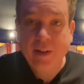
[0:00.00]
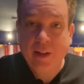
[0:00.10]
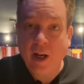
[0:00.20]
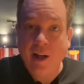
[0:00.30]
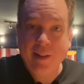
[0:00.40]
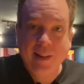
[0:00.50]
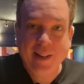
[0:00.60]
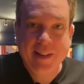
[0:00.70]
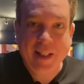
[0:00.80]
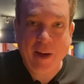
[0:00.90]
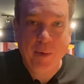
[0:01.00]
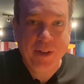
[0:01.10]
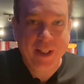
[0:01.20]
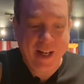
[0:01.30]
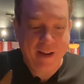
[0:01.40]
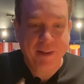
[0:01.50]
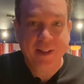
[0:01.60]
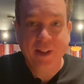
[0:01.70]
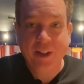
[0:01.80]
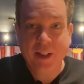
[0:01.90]
cut the sandwich in half
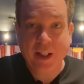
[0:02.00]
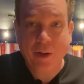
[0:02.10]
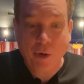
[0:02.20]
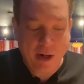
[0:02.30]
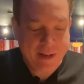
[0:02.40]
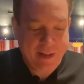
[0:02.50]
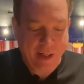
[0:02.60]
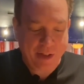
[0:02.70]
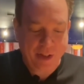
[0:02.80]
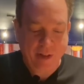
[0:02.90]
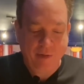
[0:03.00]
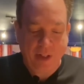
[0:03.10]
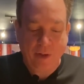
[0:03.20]
and look at the cross section of the